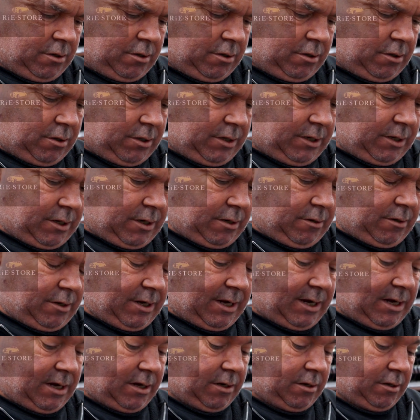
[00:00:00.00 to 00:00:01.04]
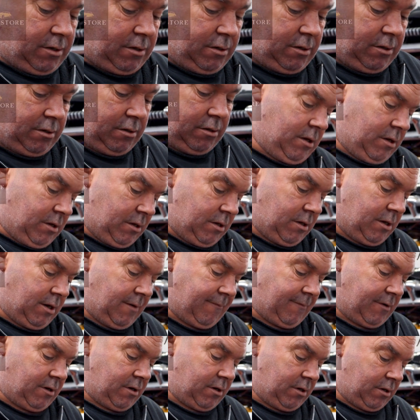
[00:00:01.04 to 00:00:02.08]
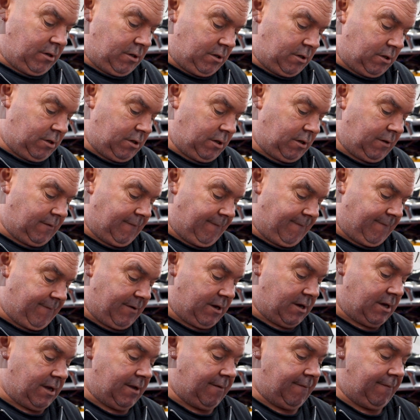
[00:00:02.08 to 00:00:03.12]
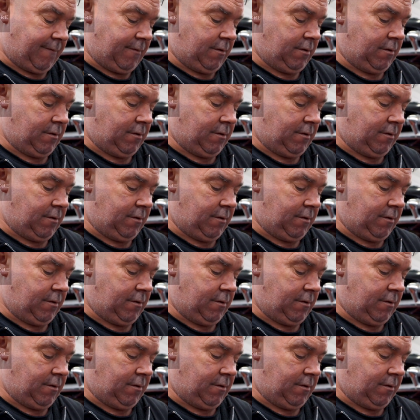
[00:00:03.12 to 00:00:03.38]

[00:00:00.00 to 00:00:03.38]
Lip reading: So let's go down 7, 6, 5.